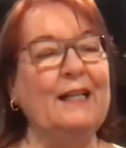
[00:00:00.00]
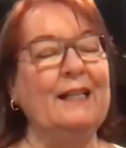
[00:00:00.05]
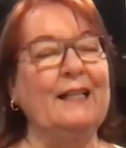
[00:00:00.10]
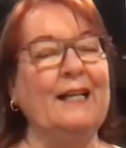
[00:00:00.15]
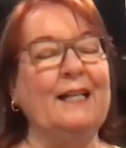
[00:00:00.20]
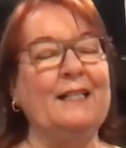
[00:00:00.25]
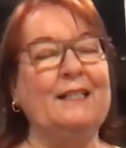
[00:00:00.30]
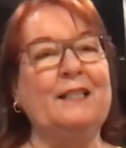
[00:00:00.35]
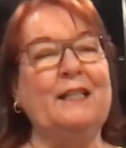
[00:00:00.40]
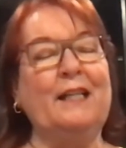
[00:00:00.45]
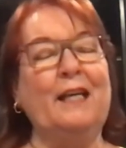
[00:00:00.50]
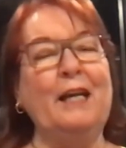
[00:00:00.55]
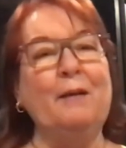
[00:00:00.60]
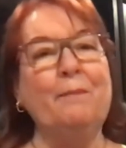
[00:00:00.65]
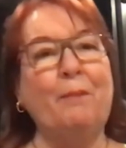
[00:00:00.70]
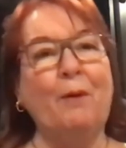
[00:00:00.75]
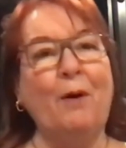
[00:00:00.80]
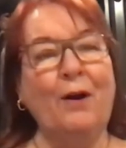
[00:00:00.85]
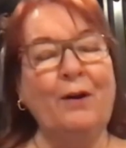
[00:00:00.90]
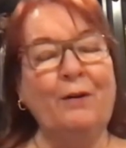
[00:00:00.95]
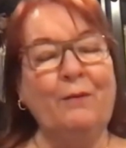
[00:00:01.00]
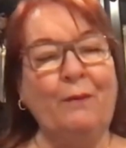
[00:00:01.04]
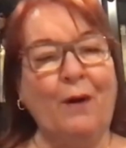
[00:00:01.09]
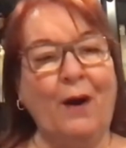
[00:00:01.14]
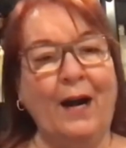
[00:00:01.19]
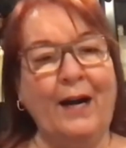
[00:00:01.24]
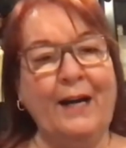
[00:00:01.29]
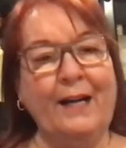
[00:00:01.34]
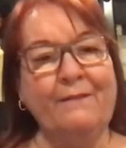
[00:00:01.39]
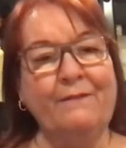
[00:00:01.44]
Let's keep on
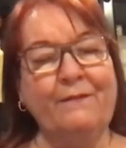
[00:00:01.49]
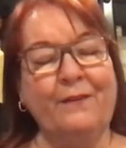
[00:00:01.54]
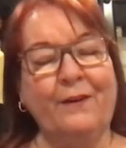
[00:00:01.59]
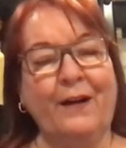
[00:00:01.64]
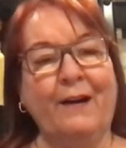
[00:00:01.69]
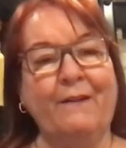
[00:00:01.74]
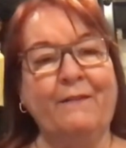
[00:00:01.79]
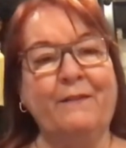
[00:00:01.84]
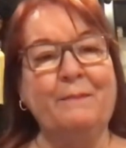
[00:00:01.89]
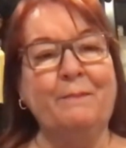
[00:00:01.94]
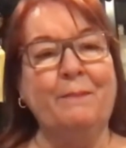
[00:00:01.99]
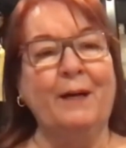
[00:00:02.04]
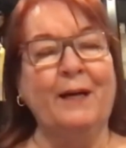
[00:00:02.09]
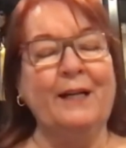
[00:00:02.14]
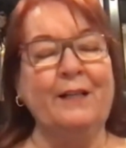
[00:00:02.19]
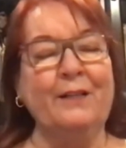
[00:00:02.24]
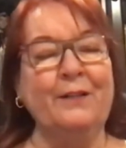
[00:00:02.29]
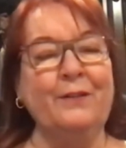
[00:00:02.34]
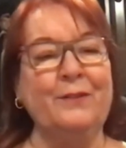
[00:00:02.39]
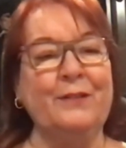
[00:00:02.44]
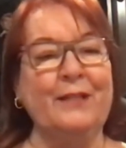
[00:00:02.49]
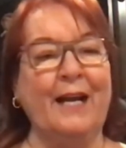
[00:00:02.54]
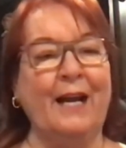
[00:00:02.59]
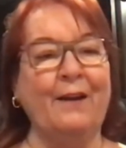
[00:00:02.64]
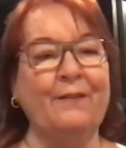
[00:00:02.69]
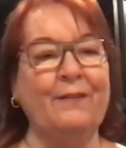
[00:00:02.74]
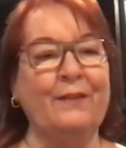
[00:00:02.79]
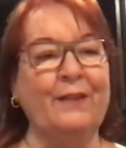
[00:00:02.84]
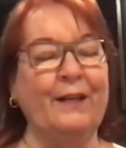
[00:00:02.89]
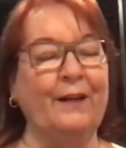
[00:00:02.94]
writing for everybody who's
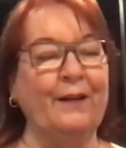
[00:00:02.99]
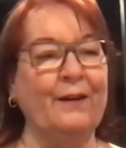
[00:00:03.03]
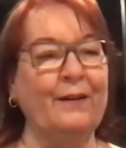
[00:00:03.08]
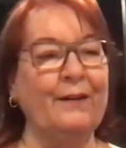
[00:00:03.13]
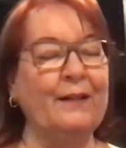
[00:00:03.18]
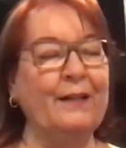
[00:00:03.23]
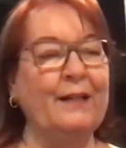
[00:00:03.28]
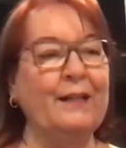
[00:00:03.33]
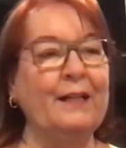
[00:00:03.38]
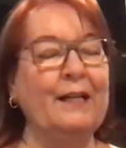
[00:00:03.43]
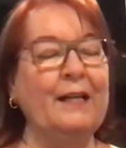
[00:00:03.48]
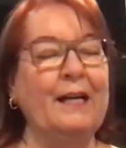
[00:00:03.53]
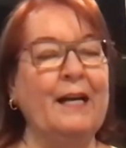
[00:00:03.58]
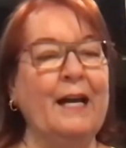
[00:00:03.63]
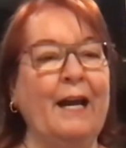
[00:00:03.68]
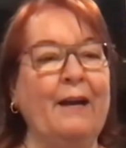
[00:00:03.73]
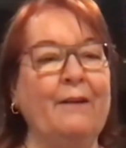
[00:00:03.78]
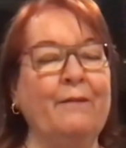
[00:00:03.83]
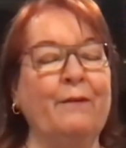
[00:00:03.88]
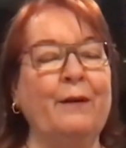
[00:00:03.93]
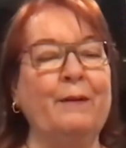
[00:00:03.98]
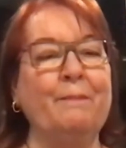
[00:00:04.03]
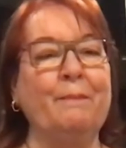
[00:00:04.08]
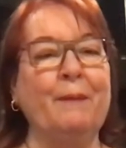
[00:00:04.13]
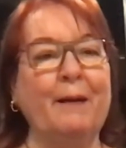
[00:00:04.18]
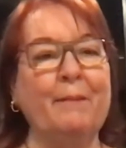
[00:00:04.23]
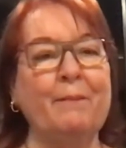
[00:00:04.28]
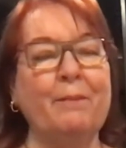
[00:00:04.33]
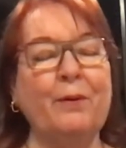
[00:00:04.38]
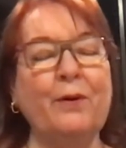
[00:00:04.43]
out there. And
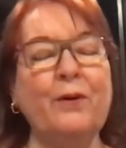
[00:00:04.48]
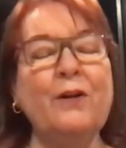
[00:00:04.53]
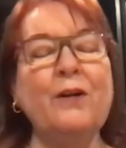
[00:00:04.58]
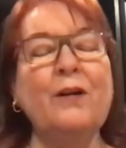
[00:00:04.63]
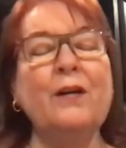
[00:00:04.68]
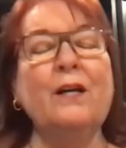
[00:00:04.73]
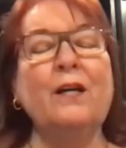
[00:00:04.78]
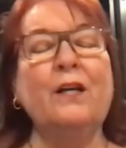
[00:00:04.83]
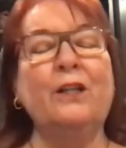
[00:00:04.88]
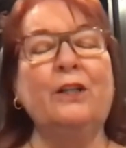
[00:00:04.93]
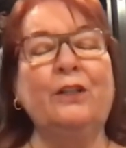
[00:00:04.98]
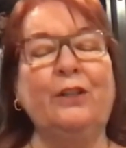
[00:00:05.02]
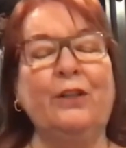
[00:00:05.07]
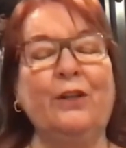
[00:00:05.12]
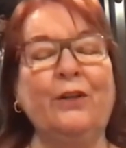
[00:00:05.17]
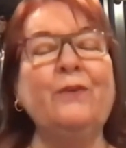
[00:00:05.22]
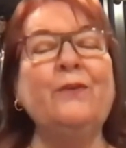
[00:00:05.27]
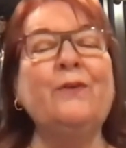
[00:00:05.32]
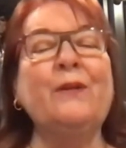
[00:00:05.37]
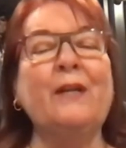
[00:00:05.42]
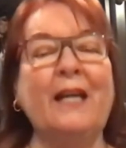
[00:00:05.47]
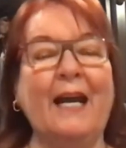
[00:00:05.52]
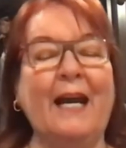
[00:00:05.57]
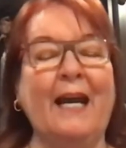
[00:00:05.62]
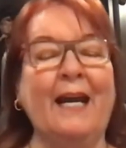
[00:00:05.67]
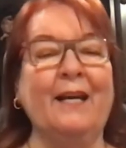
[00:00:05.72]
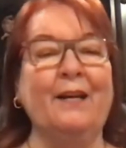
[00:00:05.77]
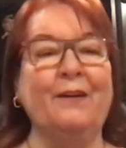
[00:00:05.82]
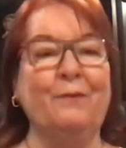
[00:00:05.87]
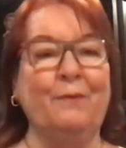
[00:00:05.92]
remember, you
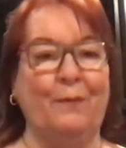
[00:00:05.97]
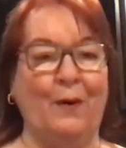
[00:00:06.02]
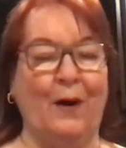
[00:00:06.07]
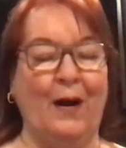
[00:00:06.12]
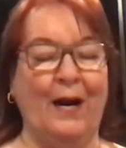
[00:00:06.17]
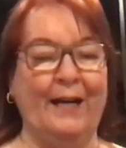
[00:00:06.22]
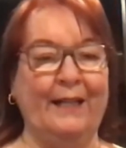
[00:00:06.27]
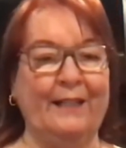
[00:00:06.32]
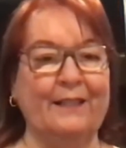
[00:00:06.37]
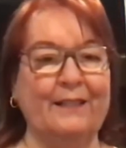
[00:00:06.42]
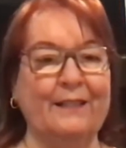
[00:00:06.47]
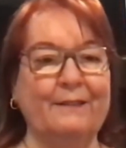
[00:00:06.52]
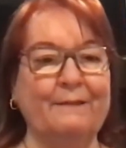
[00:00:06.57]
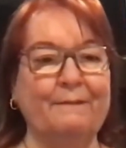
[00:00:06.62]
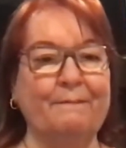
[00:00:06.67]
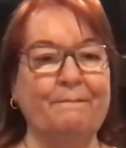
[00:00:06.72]
can write.